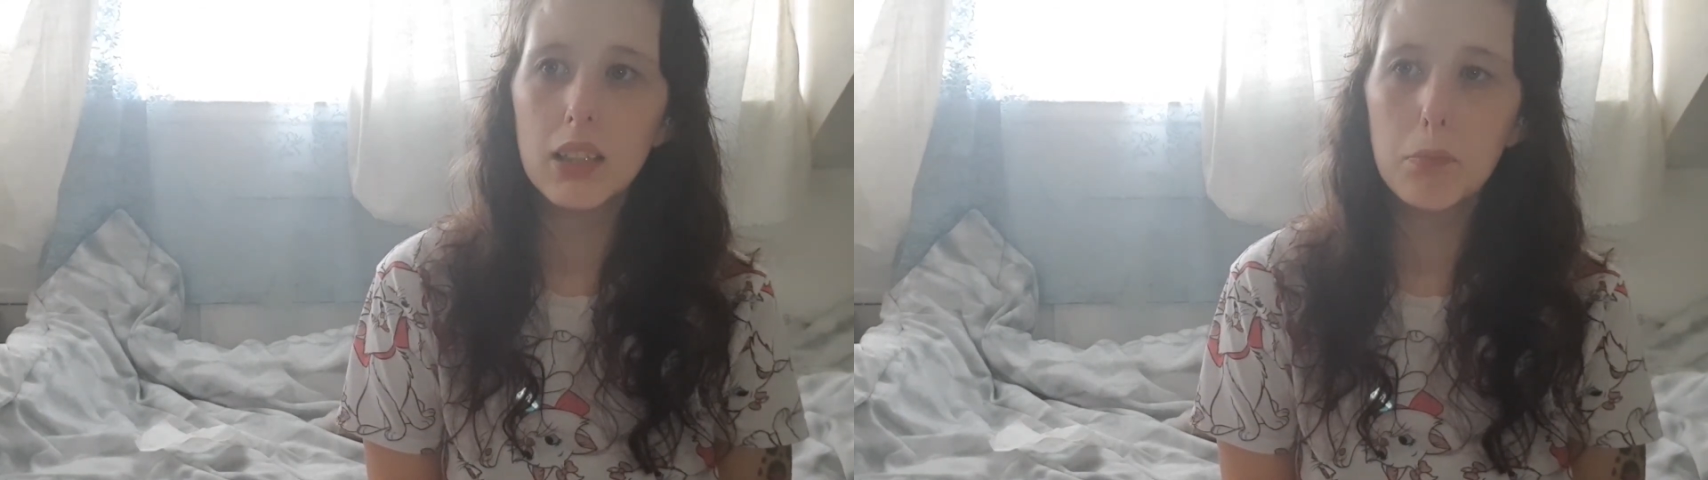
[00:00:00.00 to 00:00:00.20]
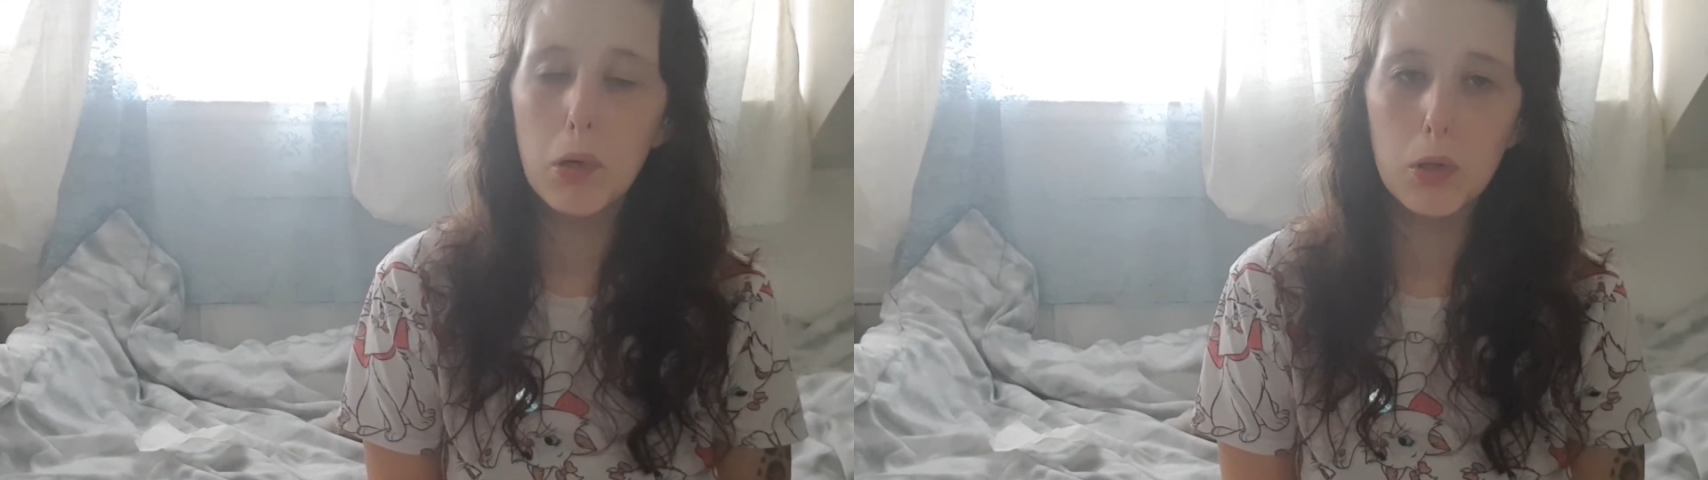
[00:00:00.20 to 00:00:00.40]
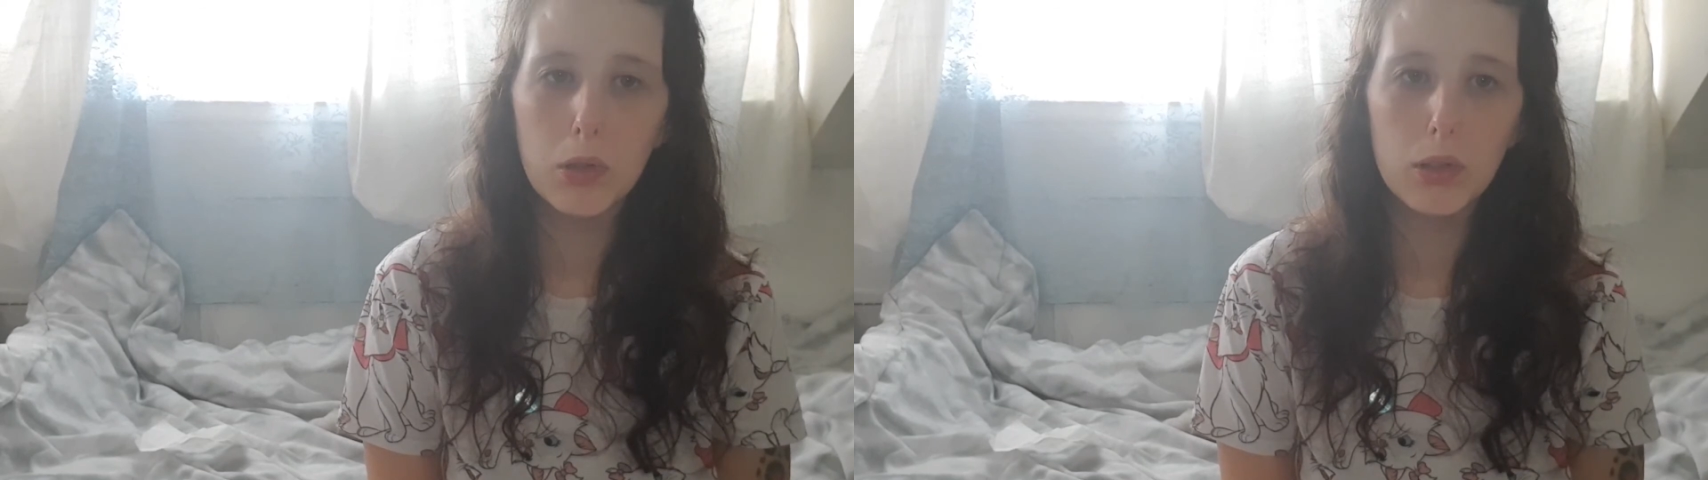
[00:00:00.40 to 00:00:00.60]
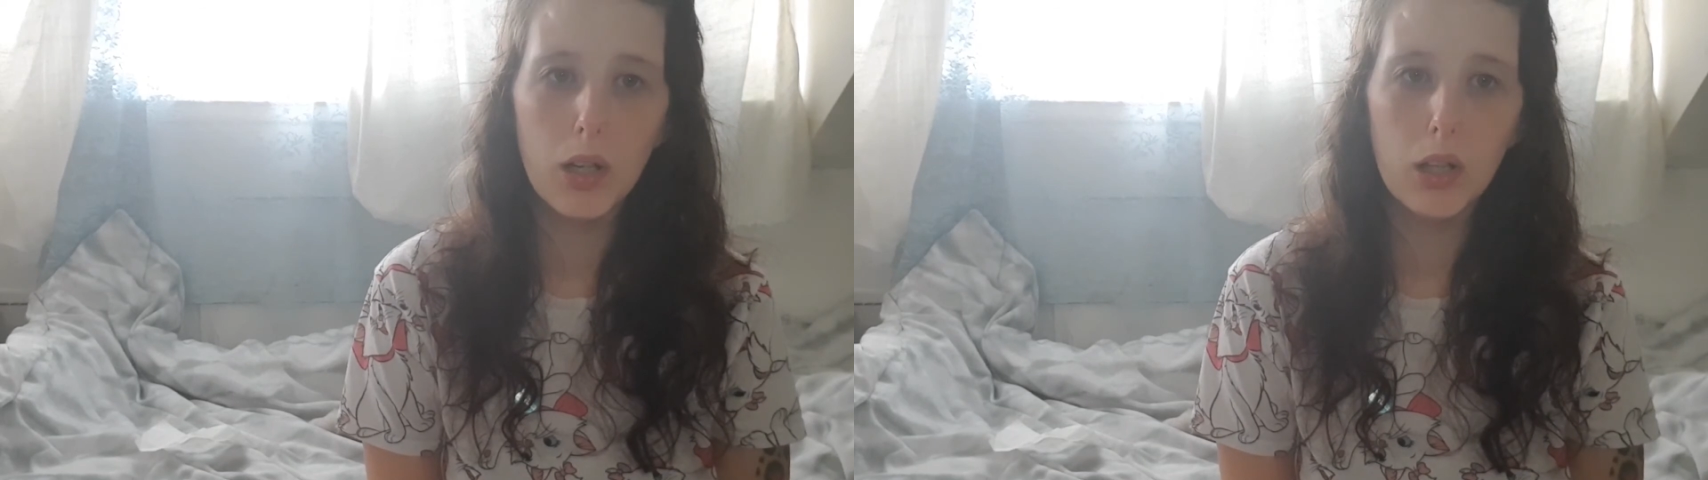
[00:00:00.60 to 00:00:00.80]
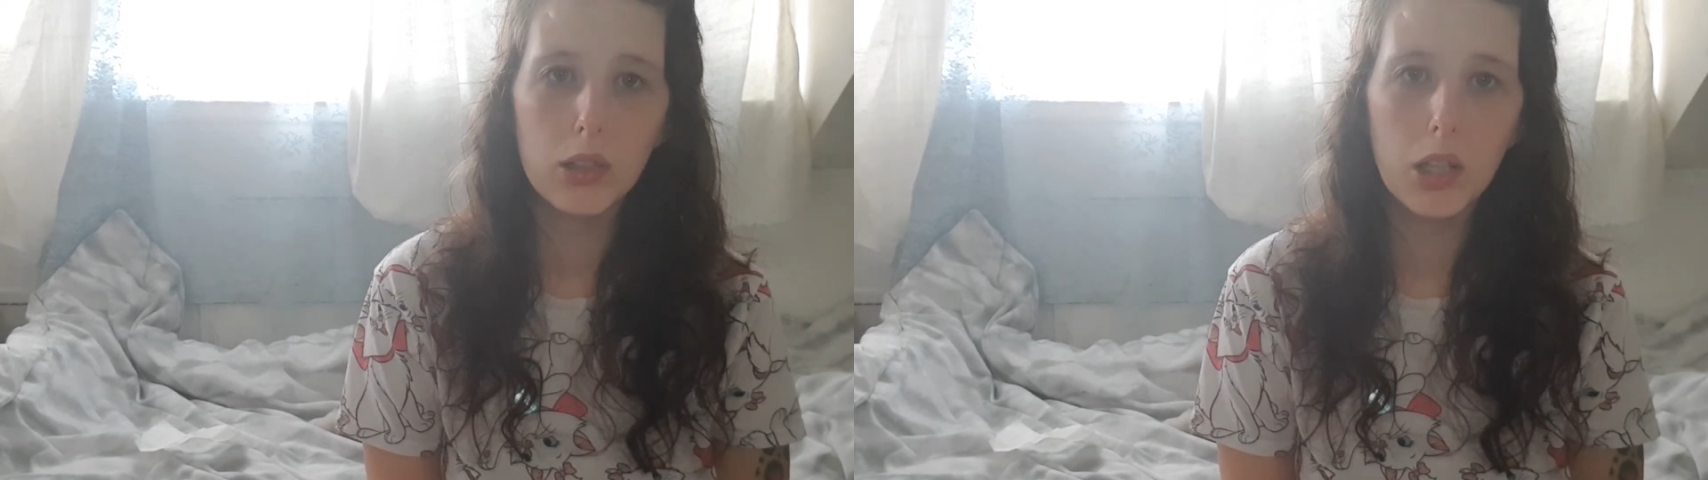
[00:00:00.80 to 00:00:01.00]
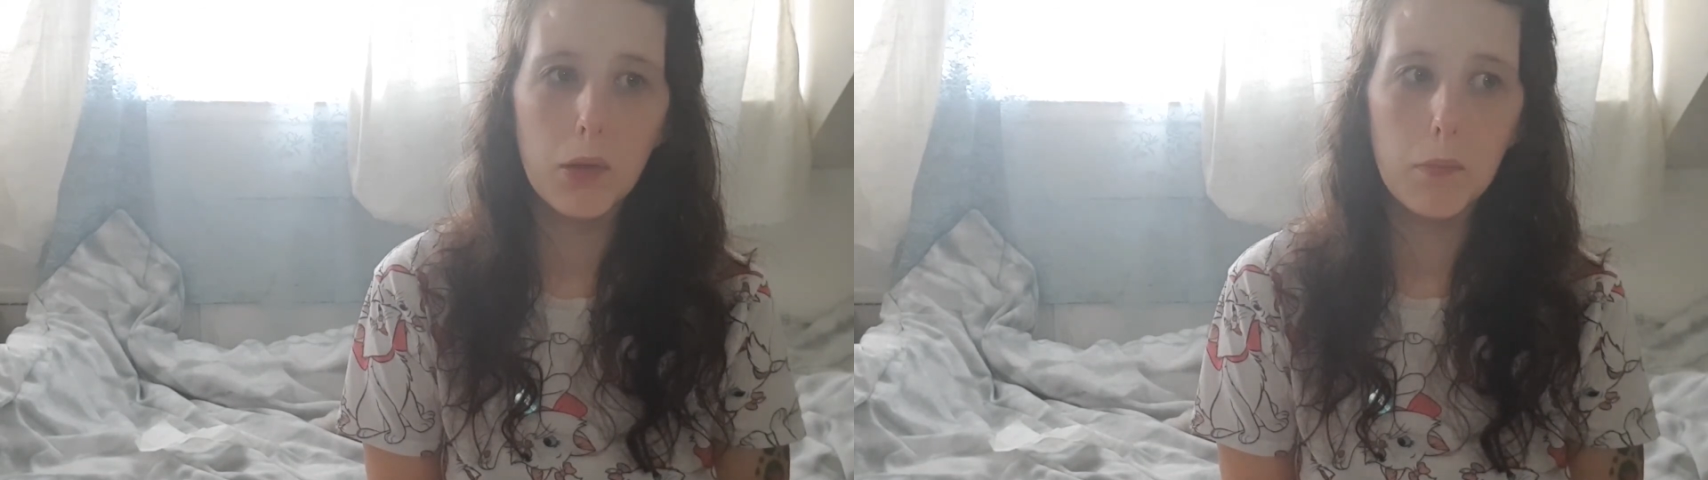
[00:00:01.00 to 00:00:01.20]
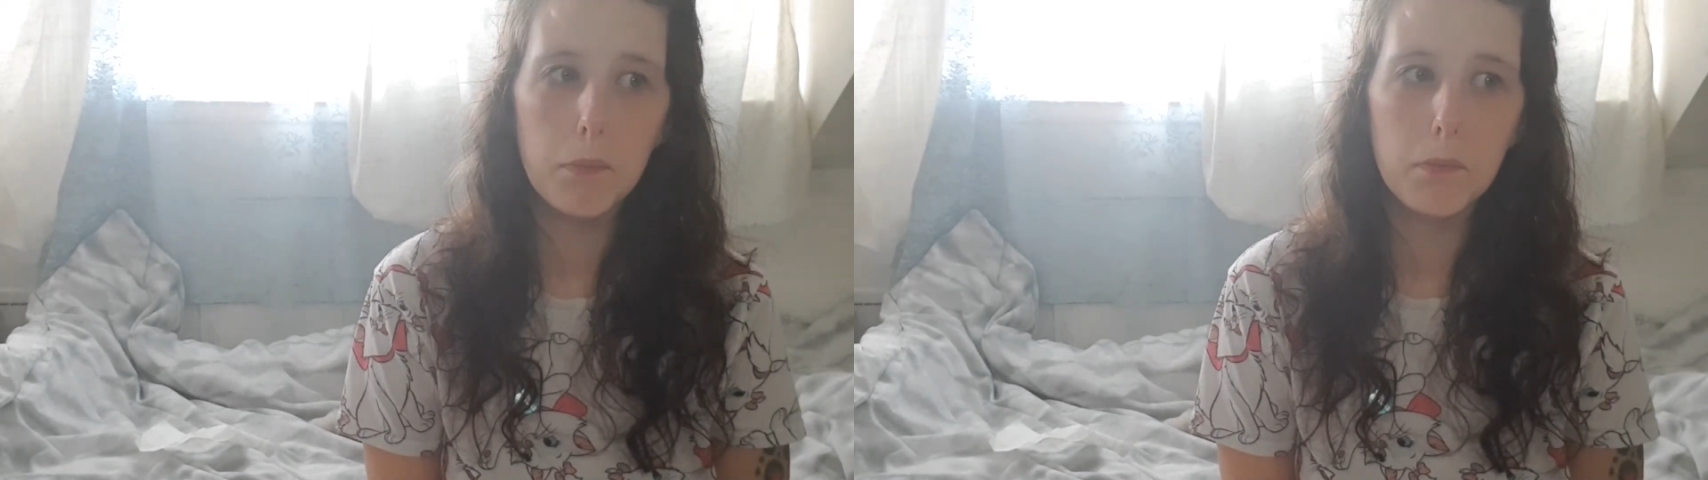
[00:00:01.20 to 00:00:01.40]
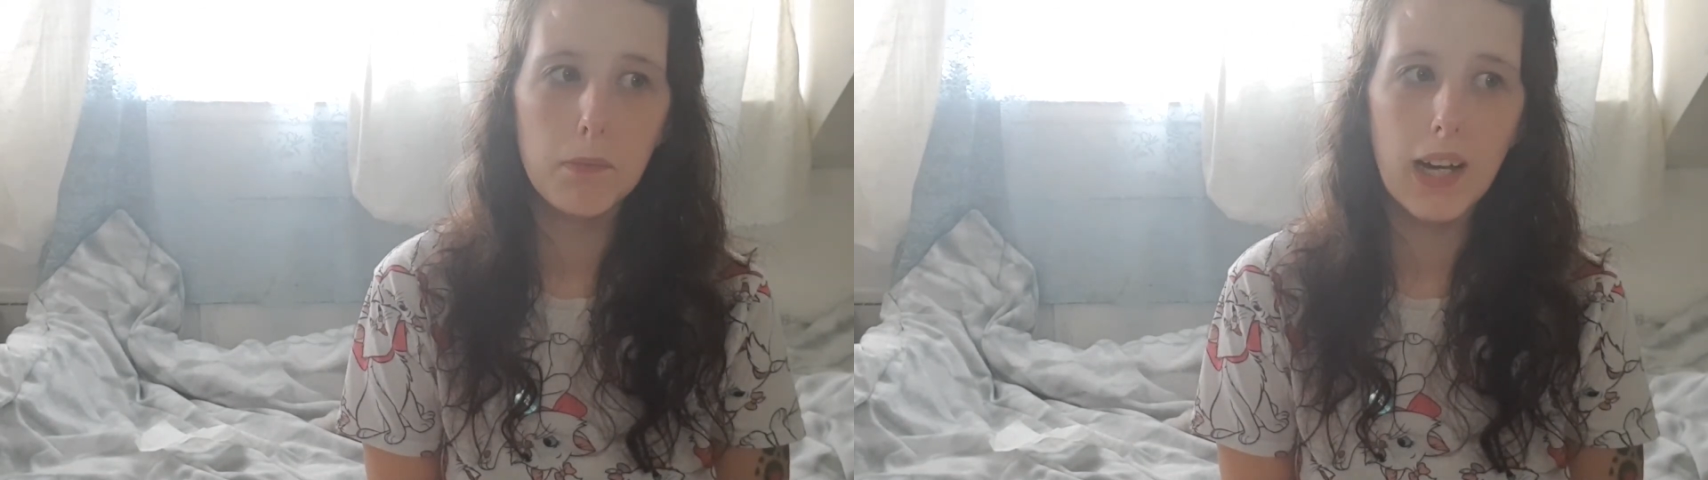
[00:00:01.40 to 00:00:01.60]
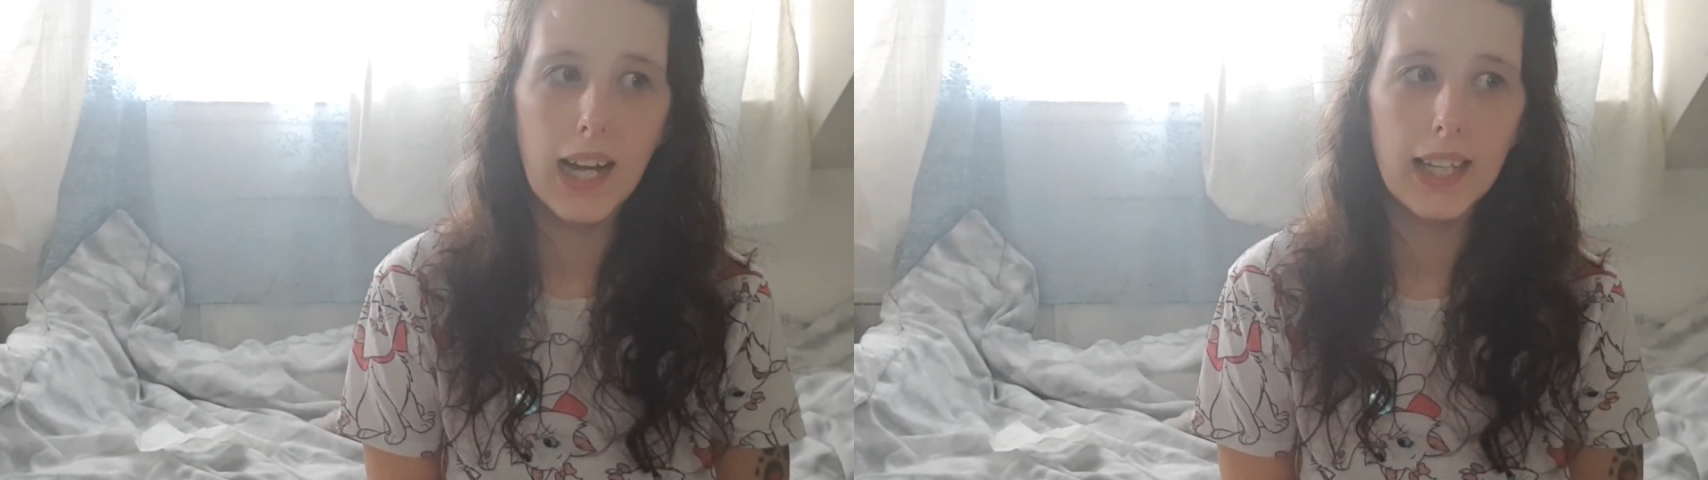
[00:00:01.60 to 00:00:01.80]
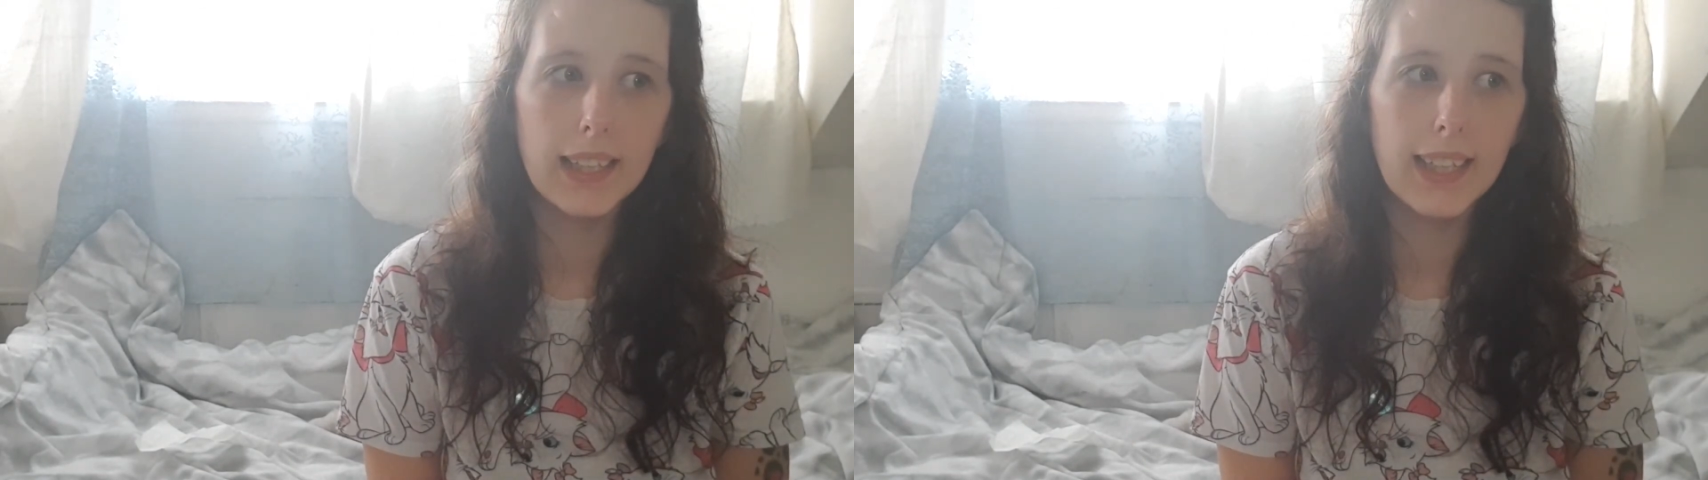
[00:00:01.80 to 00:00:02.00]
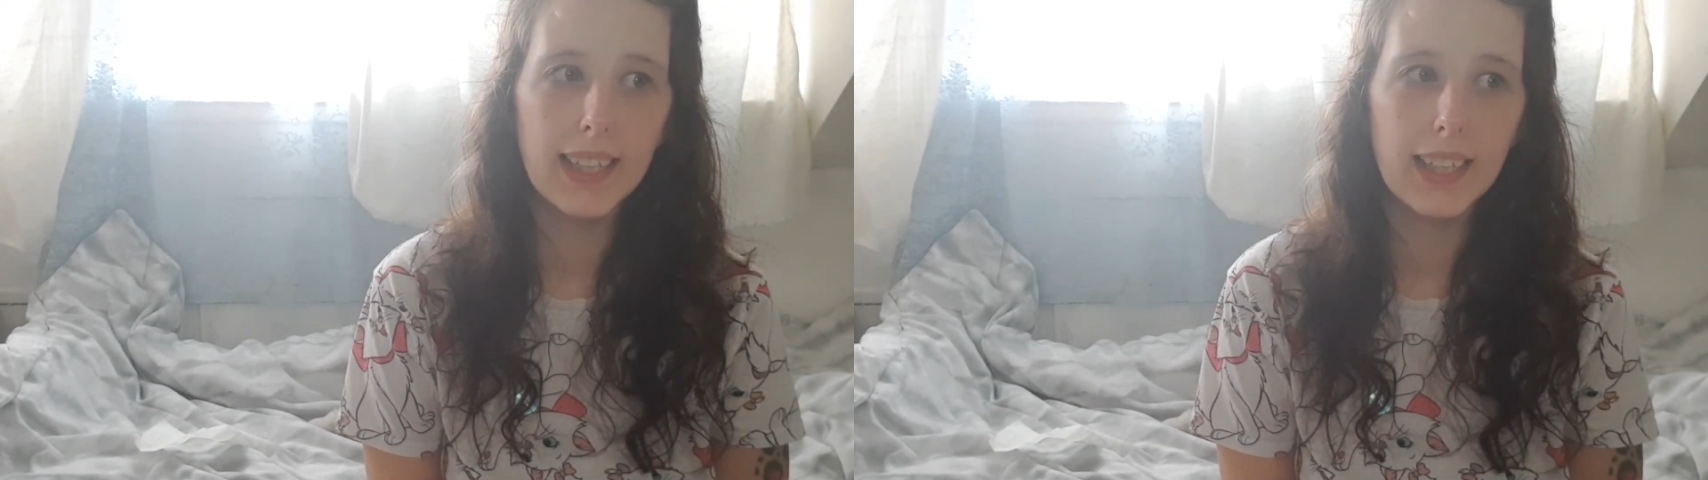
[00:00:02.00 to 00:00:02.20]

poll on my